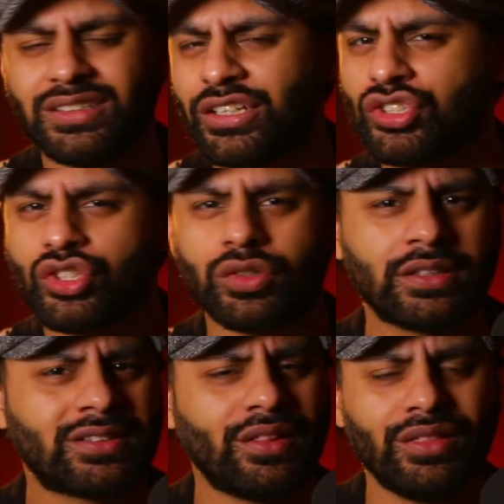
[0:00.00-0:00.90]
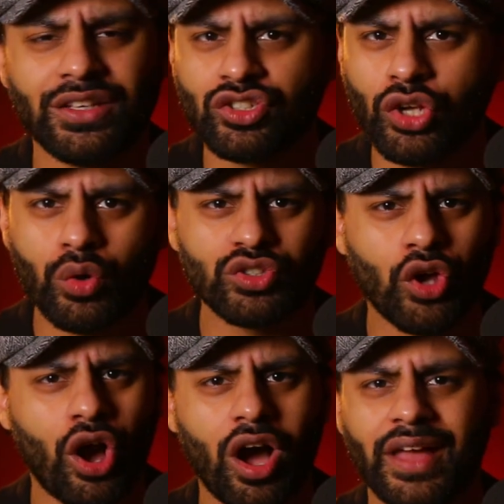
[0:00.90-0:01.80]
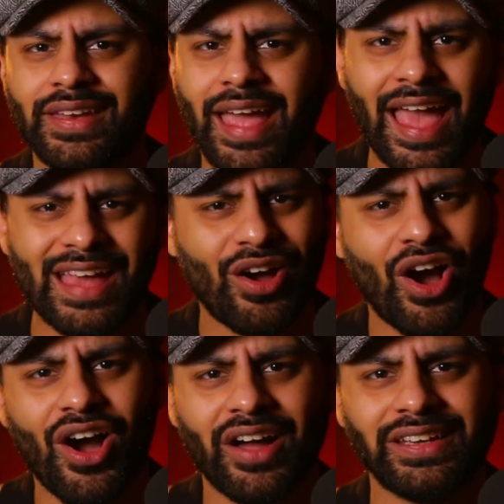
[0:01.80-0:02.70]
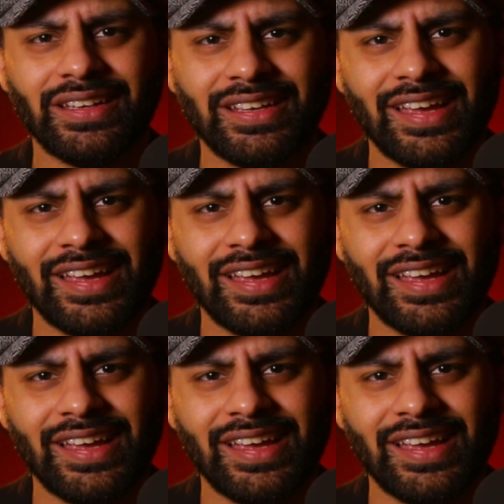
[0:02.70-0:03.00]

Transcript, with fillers: There's it's the list goes on and on,